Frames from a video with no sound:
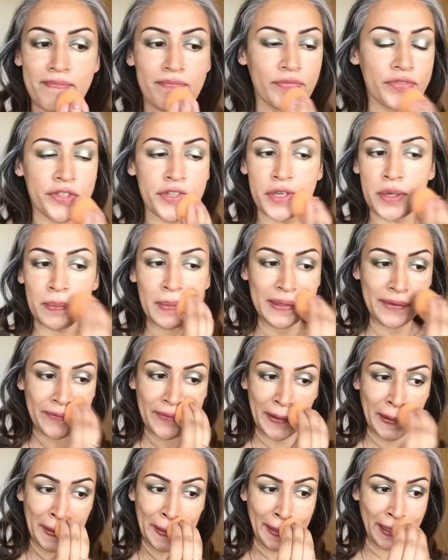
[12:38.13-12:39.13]
too much
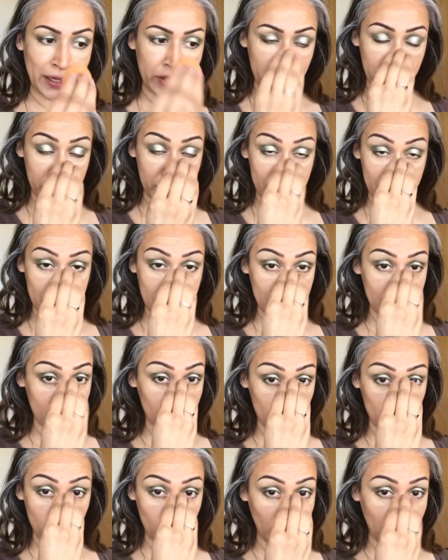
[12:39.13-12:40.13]
foundation just doesn't
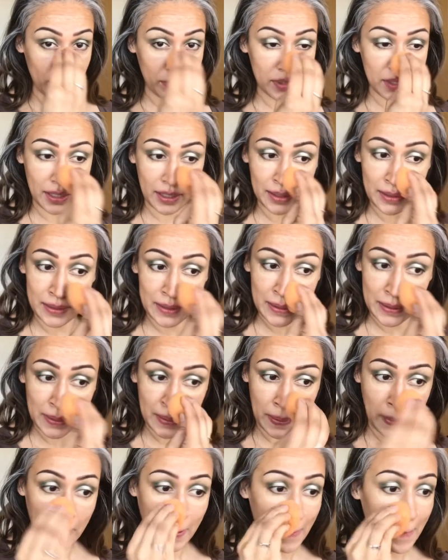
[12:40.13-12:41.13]
suit our skins.
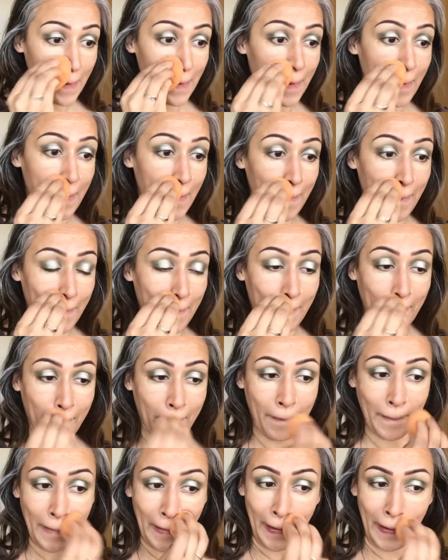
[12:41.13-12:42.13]

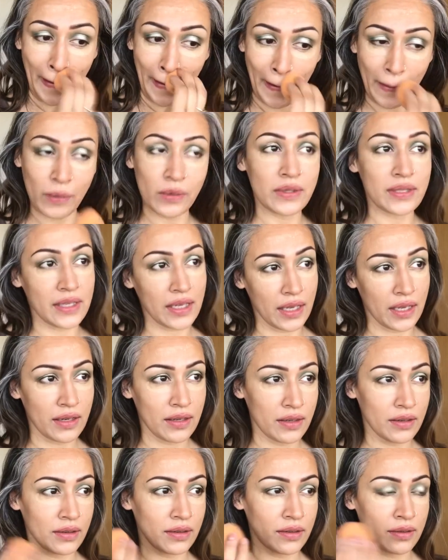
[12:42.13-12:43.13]
Our skin.